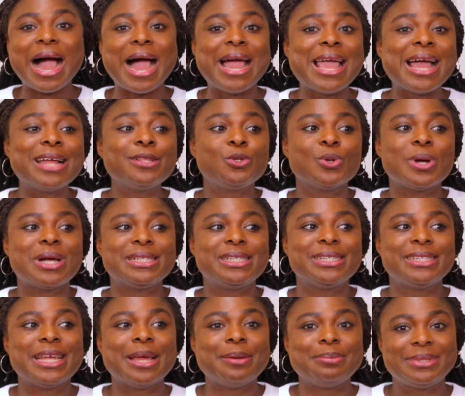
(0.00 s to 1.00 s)
I had to
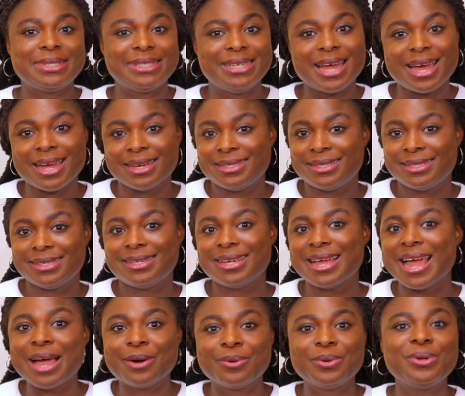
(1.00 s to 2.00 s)
accept
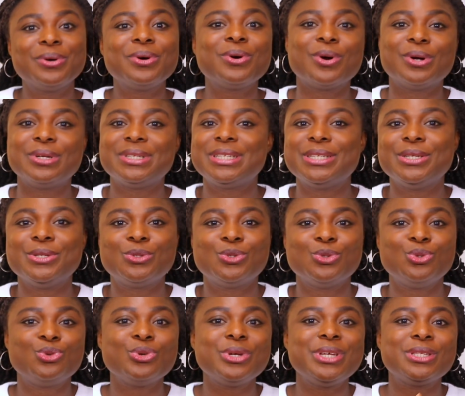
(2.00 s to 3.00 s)
that I couldn't continue
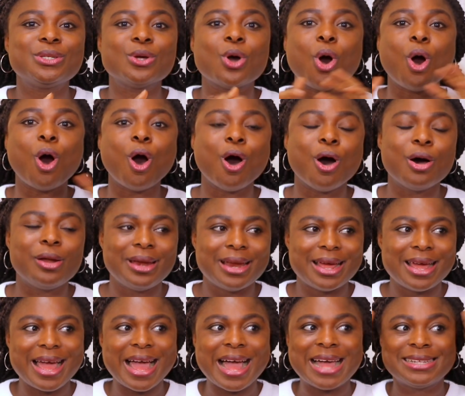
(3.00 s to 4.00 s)
to do it
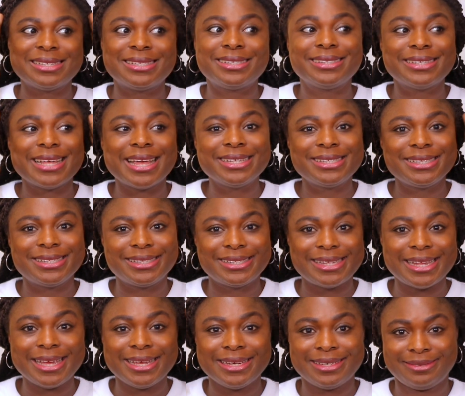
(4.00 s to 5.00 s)
all and stay
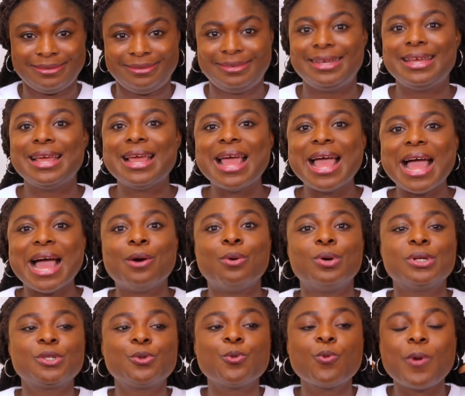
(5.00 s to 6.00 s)
sane. I
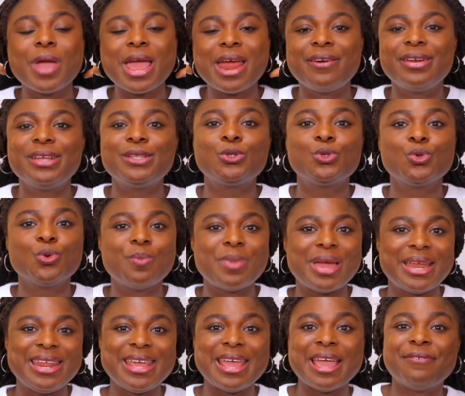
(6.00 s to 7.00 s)
was wearing too
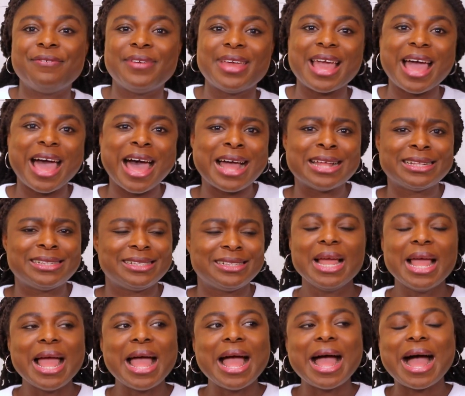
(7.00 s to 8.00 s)
many heavy
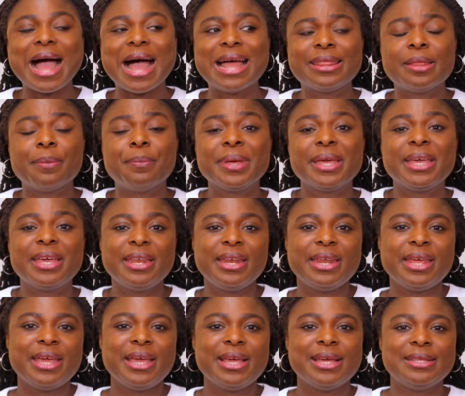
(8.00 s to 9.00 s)
hats. At the
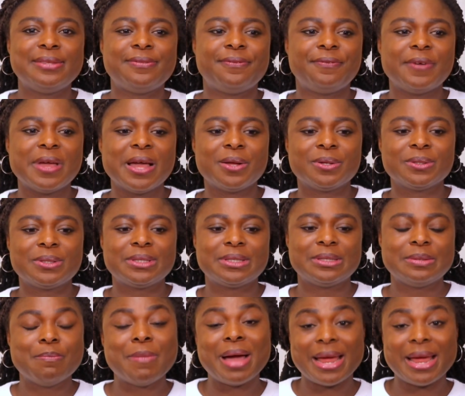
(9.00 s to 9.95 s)
beginning, it felt